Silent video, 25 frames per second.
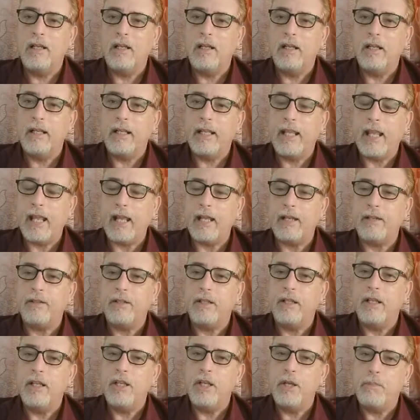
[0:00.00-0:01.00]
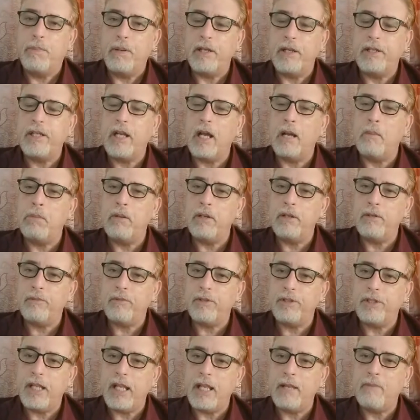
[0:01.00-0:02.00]
Ken, you put
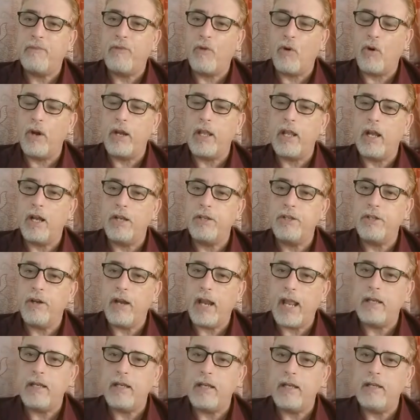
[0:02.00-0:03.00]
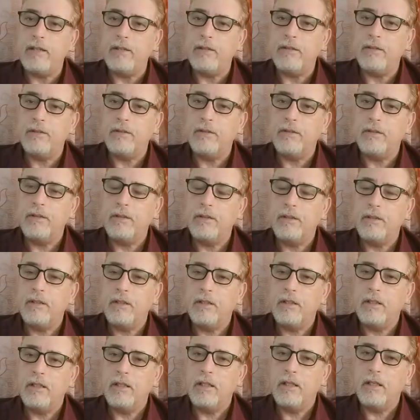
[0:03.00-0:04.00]
WD-40 on your head,
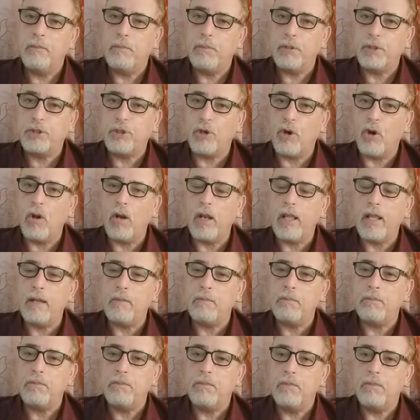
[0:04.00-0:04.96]
petroleum,